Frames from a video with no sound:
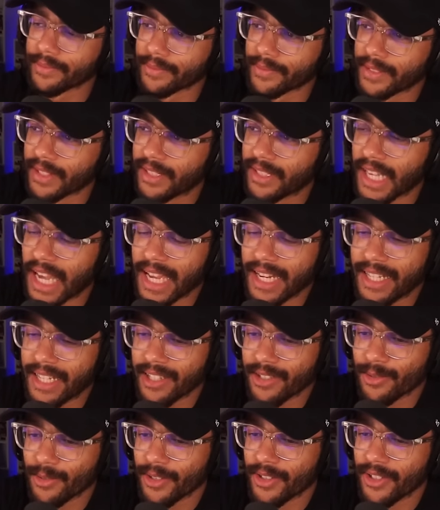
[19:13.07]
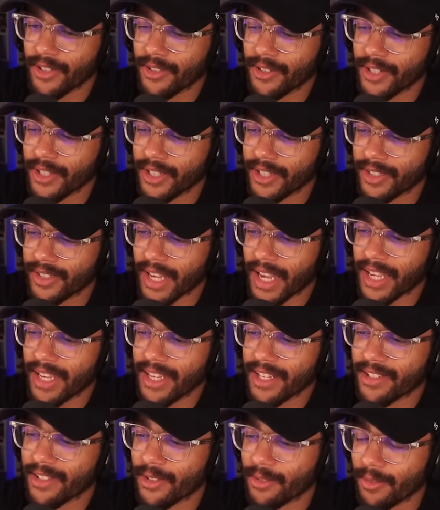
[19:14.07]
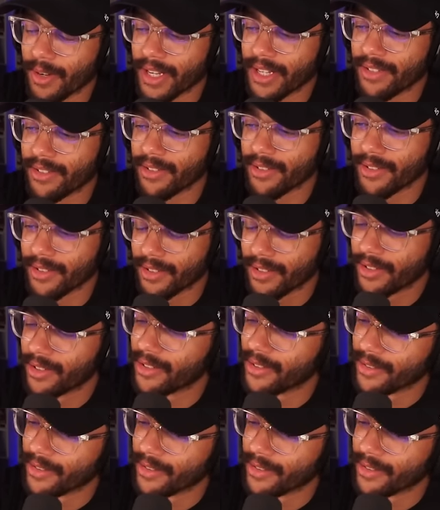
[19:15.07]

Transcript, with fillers: Sidekicks were so good. Sidekicks and razors